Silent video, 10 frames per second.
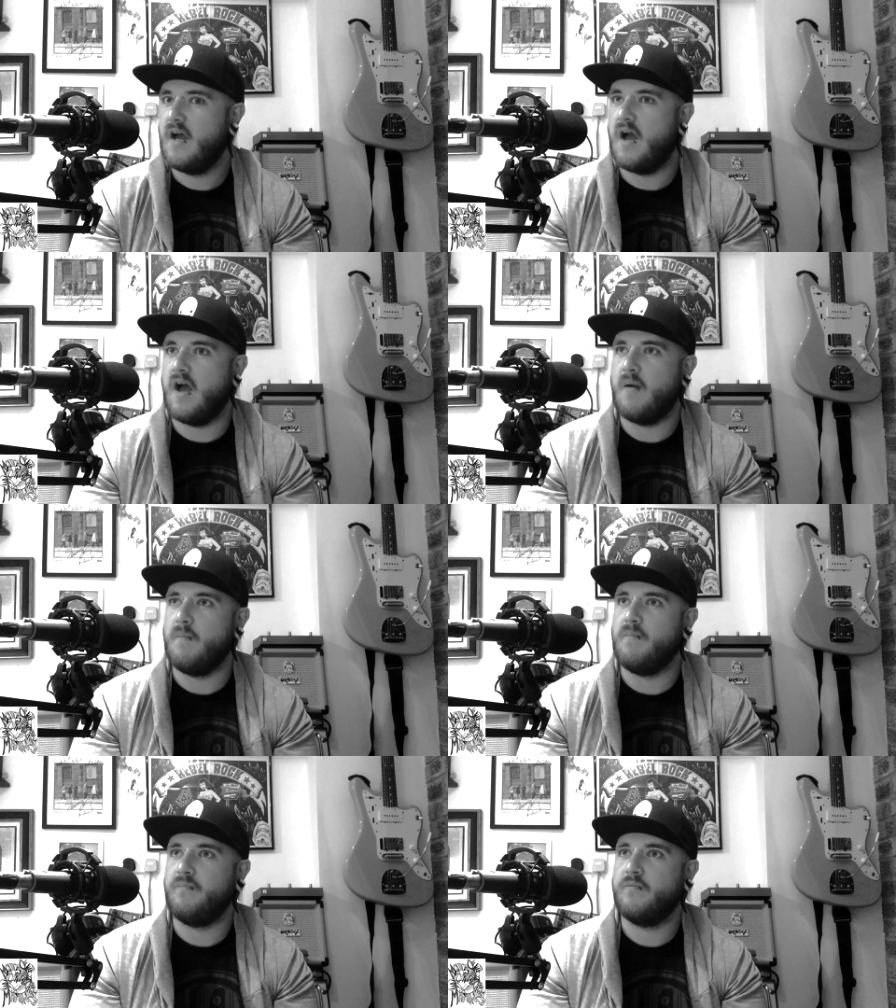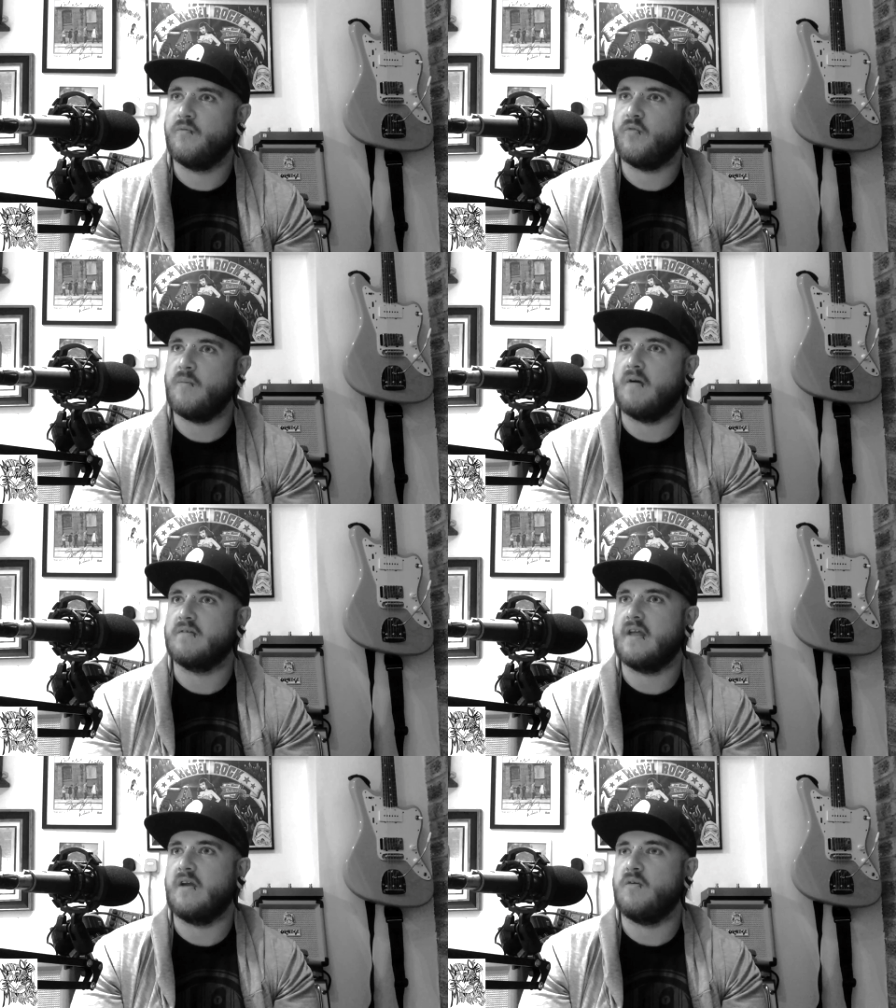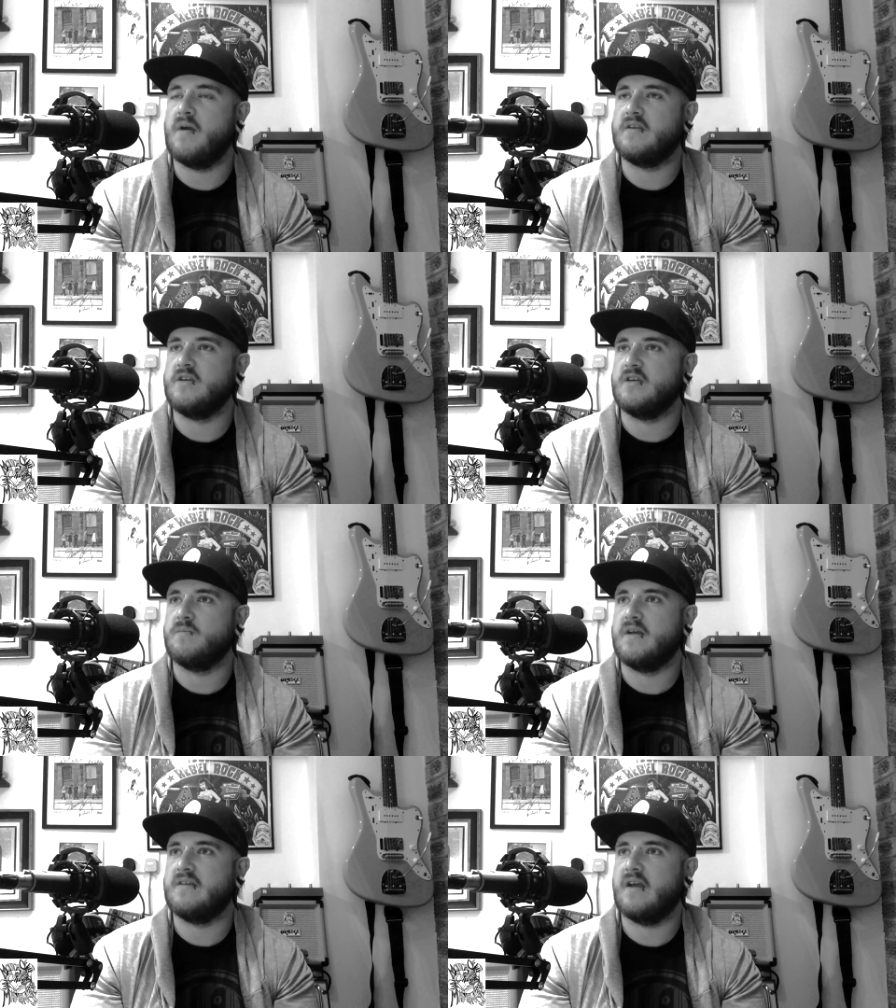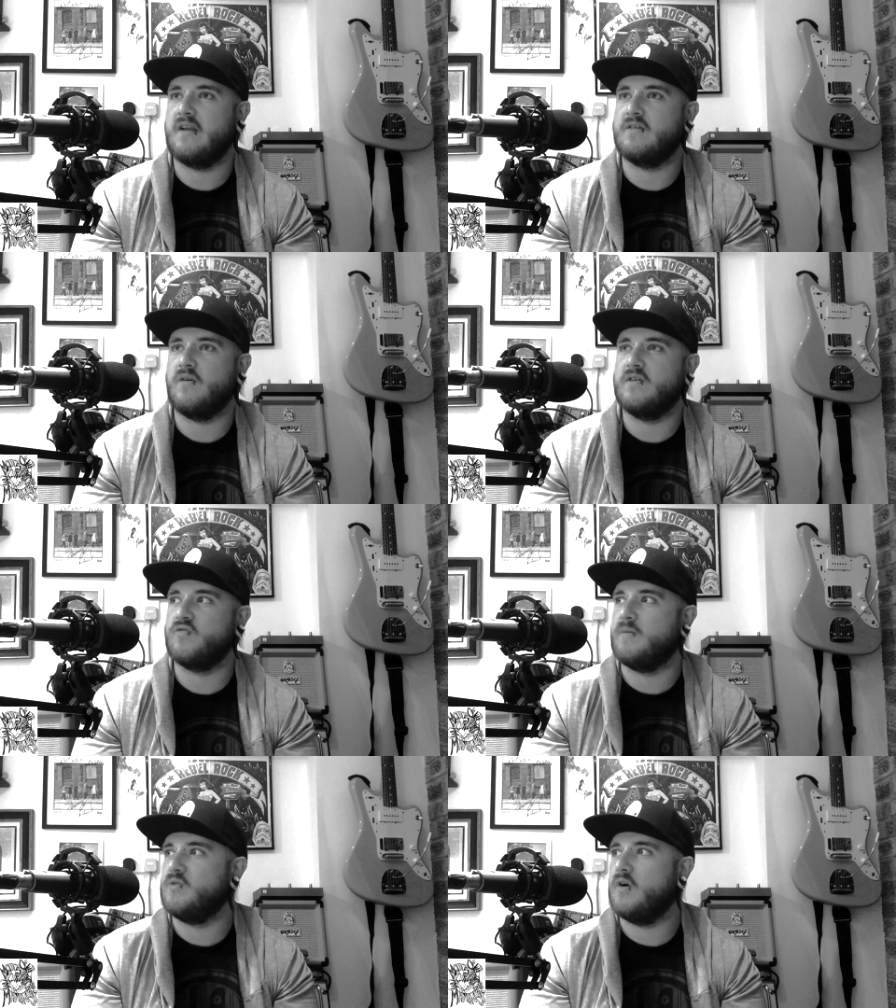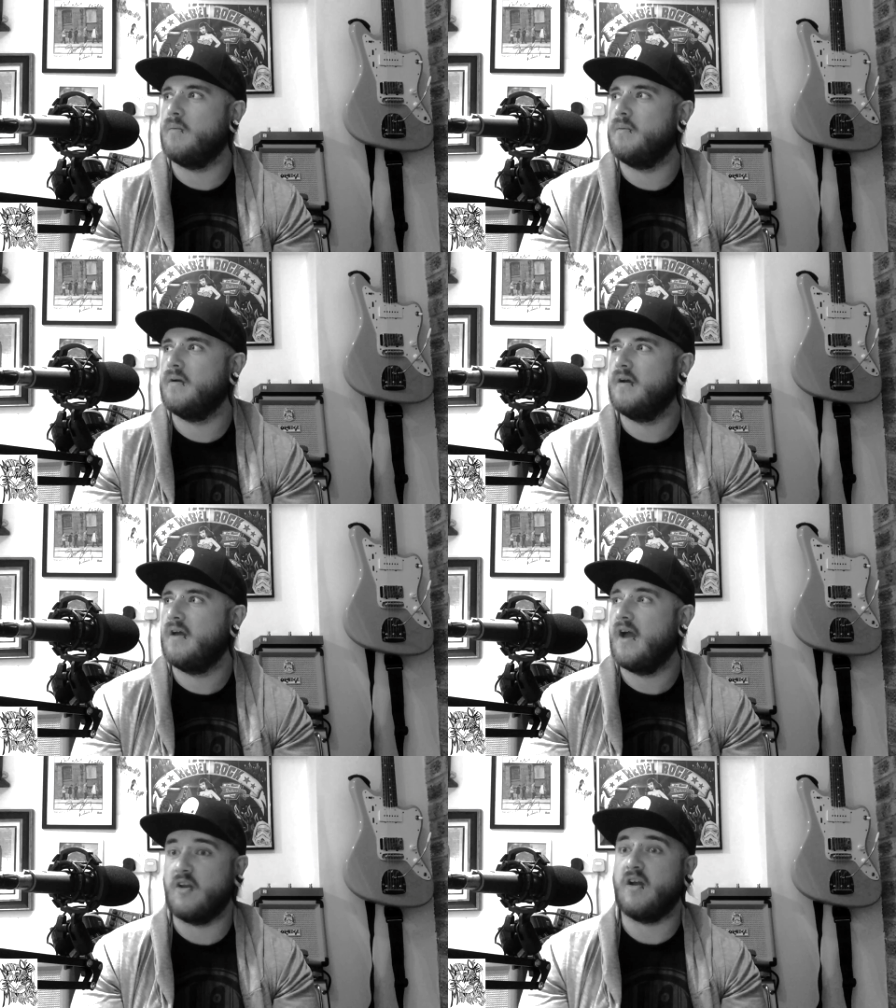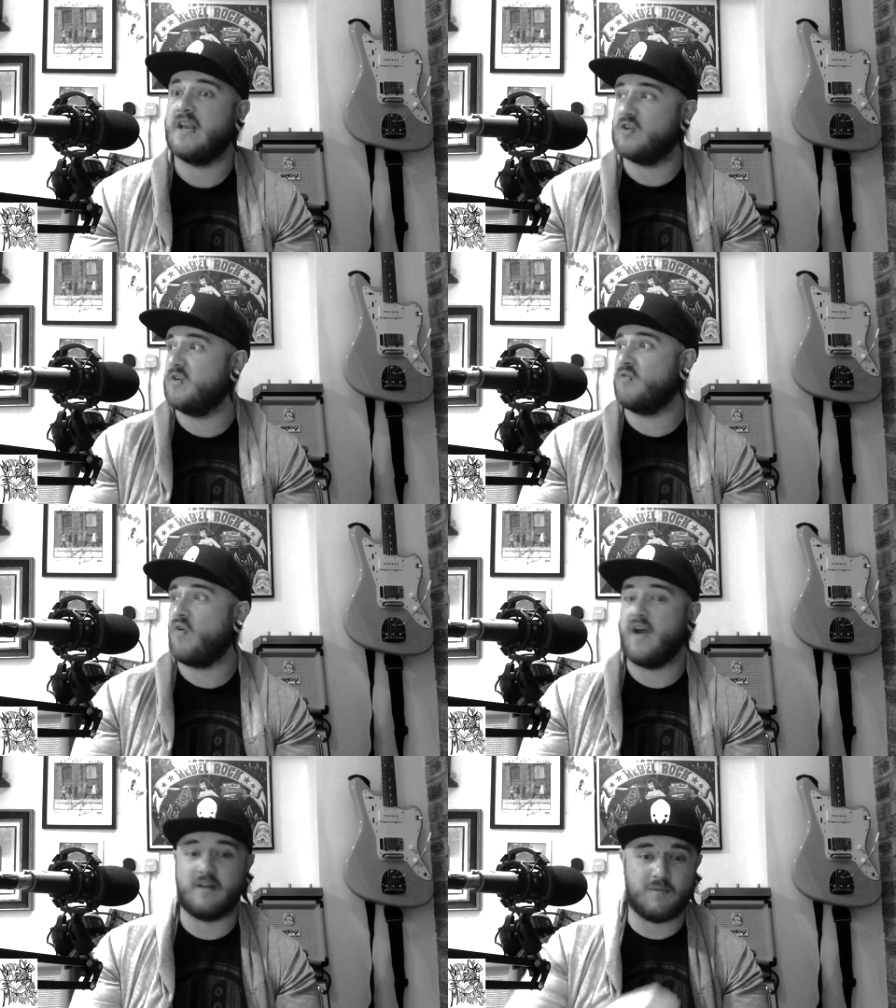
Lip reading: 3 months later, he messages me saying he's got his dream job, and I literally cried.